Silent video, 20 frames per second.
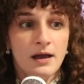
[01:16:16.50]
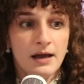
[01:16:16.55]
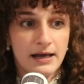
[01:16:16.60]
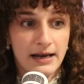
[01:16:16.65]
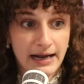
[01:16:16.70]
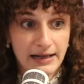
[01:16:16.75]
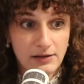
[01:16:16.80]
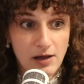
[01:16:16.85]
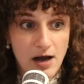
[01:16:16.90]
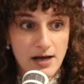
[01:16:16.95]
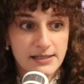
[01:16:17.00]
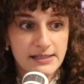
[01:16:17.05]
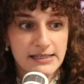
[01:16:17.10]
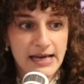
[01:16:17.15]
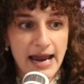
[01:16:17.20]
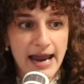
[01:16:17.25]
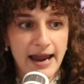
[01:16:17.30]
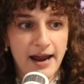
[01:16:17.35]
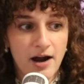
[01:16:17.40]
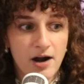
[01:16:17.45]
and I lost
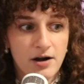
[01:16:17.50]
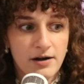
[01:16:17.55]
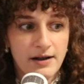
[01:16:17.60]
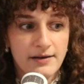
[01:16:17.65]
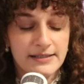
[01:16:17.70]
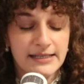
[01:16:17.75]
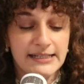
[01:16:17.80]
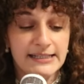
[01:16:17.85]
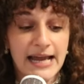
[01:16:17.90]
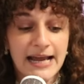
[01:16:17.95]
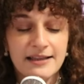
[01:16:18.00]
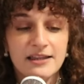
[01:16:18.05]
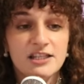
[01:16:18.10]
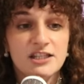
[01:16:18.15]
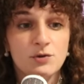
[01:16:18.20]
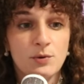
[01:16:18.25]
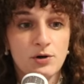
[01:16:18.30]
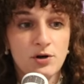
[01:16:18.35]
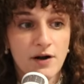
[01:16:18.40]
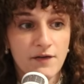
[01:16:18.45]
air and I was like, take the
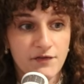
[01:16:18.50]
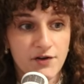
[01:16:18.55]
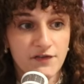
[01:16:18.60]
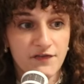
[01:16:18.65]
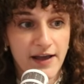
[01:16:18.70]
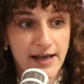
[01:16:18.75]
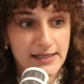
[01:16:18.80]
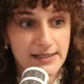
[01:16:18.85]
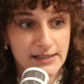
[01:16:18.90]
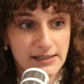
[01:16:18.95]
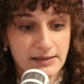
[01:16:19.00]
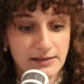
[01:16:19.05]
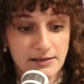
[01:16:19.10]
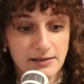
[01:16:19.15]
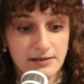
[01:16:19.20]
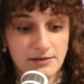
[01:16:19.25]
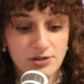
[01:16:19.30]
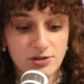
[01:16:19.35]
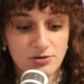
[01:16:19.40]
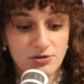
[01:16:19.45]
sweater off your face,
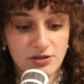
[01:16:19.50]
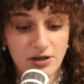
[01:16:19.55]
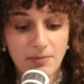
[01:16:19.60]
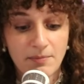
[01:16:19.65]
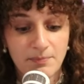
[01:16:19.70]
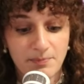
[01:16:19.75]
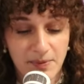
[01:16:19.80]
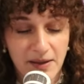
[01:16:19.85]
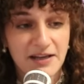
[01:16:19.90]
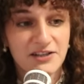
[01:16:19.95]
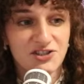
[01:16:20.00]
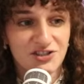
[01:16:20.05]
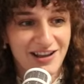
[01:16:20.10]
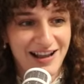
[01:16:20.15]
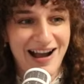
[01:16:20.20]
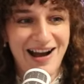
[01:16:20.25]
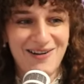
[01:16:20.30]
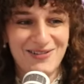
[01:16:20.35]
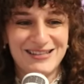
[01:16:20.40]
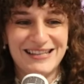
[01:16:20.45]
dumb bitch.
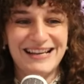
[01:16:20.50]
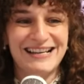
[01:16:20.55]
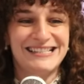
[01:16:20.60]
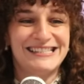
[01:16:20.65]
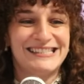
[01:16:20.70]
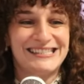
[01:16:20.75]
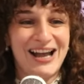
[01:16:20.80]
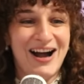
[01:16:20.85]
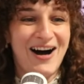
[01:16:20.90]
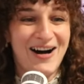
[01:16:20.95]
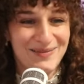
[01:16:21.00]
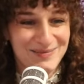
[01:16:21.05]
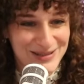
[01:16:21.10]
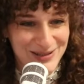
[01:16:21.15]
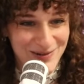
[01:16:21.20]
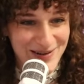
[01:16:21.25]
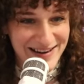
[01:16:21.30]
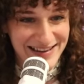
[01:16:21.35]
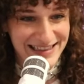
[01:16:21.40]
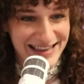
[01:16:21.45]
Like I was like, stop
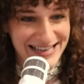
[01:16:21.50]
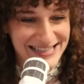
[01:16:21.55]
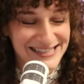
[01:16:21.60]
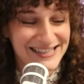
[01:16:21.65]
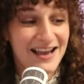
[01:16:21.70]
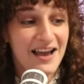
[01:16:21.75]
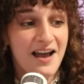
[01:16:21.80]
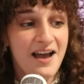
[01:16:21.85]
doing this.